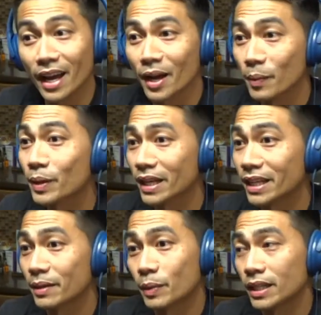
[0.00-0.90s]
Yeah,
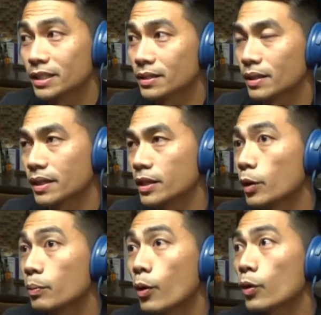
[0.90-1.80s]
but it's
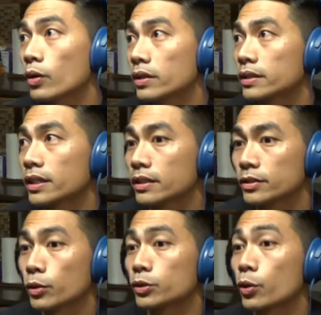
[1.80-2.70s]
more on the
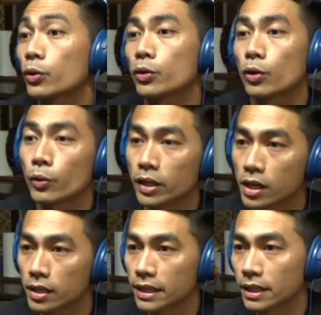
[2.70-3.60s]
total
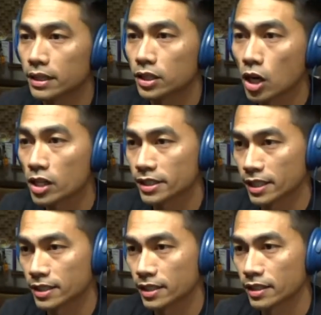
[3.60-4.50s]
caloric
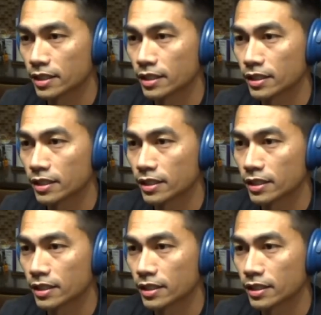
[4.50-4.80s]
content